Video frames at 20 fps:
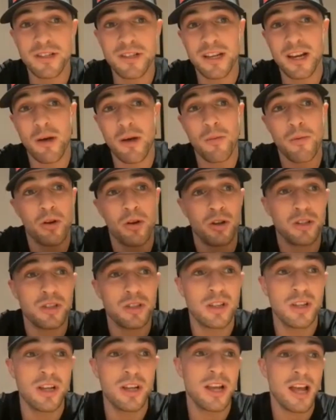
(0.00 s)
it now, because
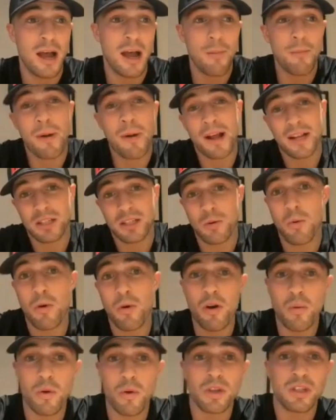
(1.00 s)
I'm back to
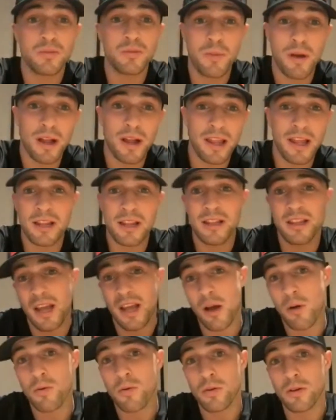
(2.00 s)
where I was back then.
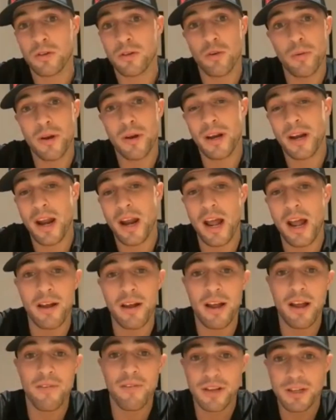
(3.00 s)
Now, you know what I mean? And
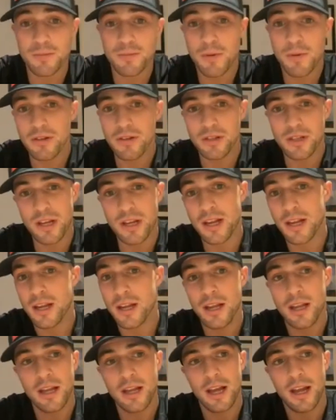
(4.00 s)
I have experienced it,
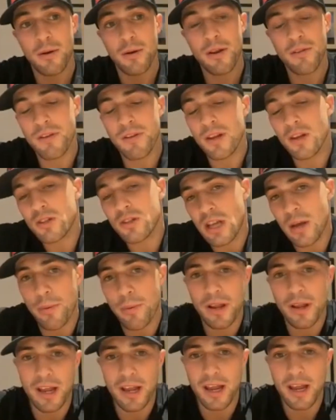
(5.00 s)
and if it does
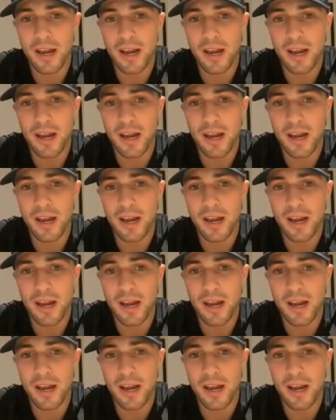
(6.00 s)
happen again,